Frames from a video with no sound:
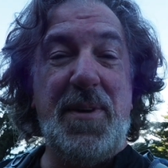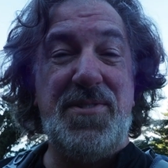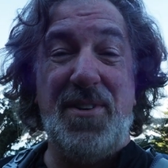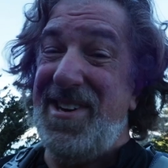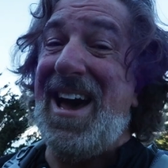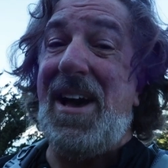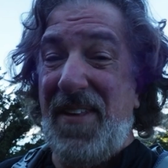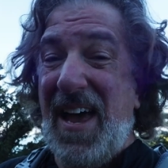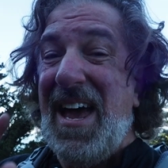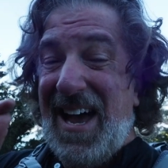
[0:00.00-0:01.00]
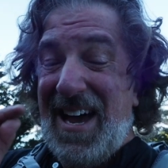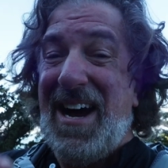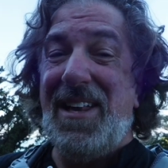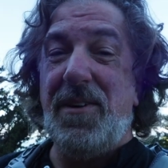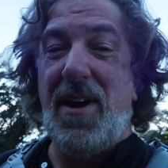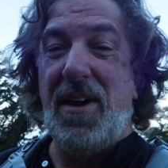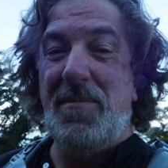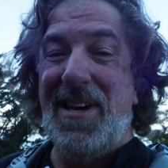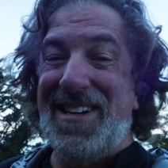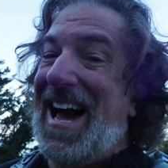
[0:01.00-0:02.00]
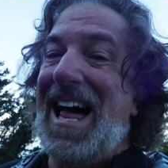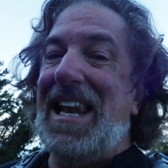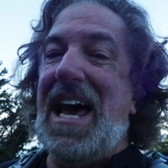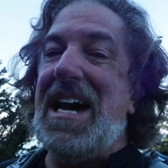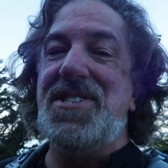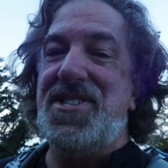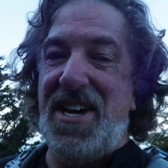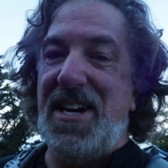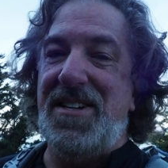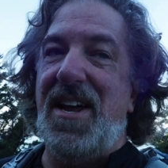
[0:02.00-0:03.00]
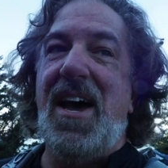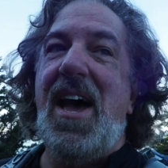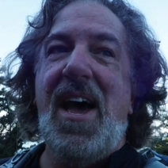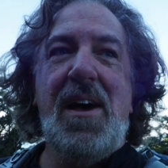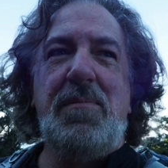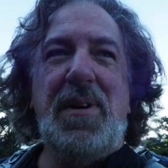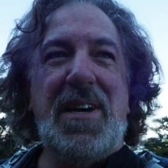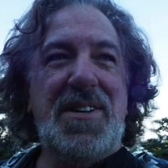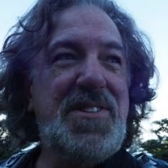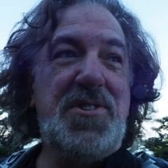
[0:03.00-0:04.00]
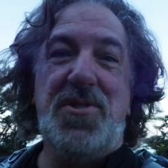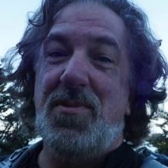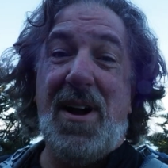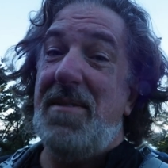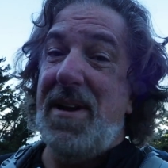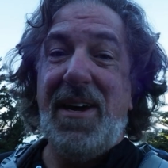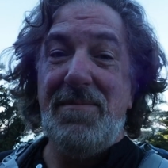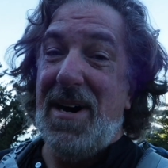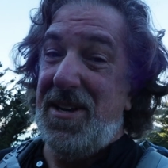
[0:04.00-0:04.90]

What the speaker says: So yeah, I highly recommend Land's End, because this is where I'm making my